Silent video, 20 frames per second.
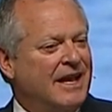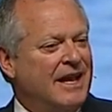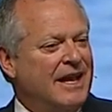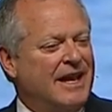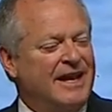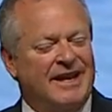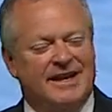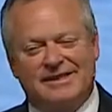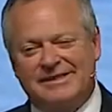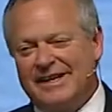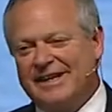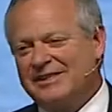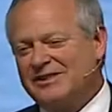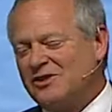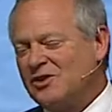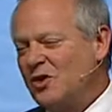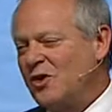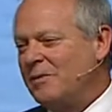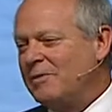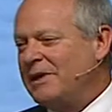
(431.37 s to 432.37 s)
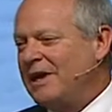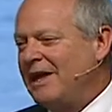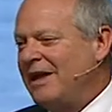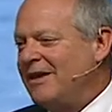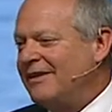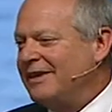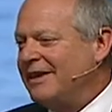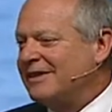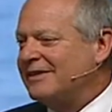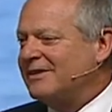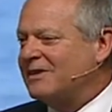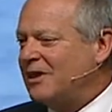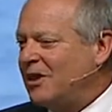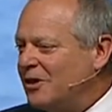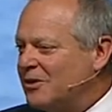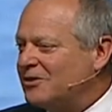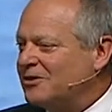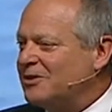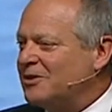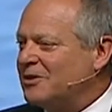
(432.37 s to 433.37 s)
And as that storm cloud gets
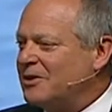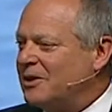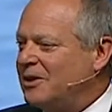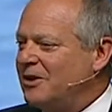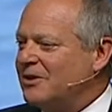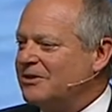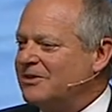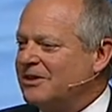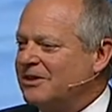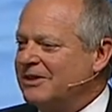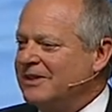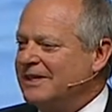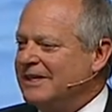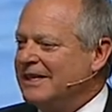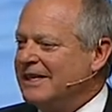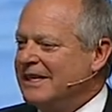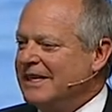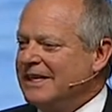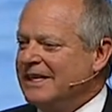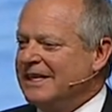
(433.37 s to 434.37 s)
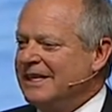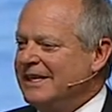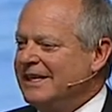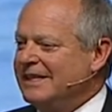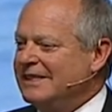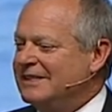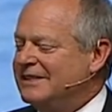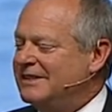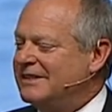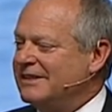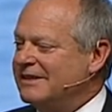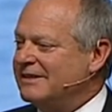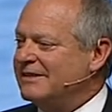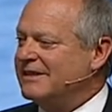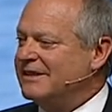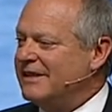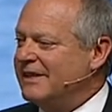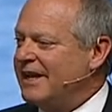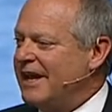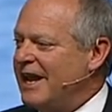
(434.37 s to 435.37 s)
closer and closer, he just
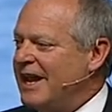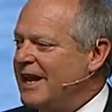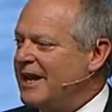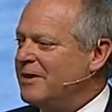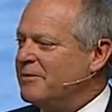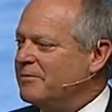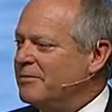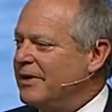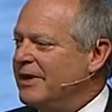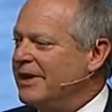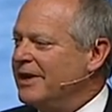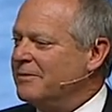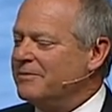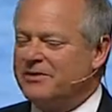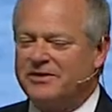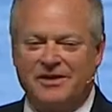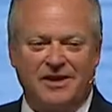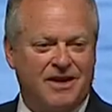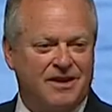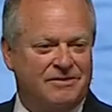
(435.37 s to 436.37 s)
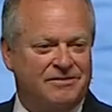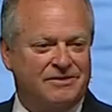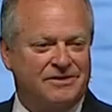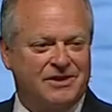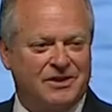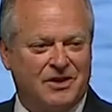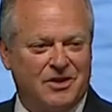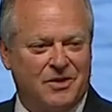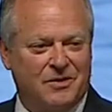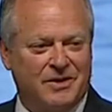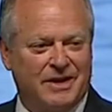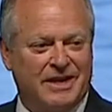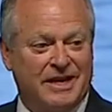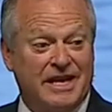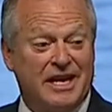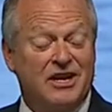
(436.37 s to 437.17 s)
can't bring himself to go in.